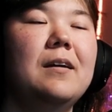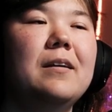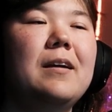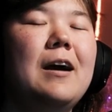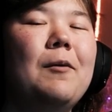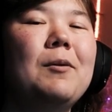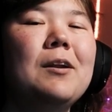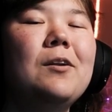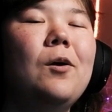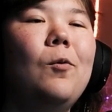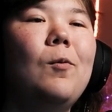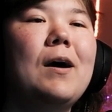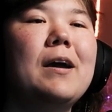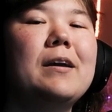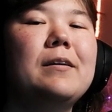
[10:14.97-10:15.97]
Yeah, I want to know
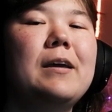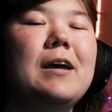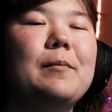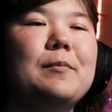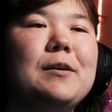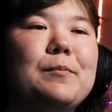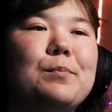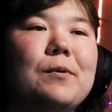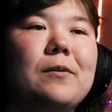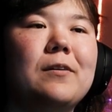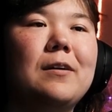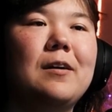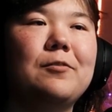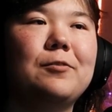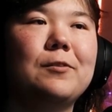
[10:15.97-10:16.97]
why Amity broke it
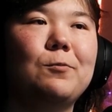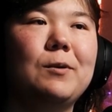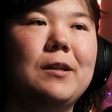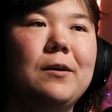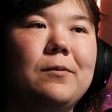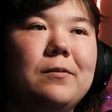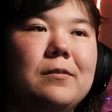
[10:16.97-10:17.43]
off with Willow.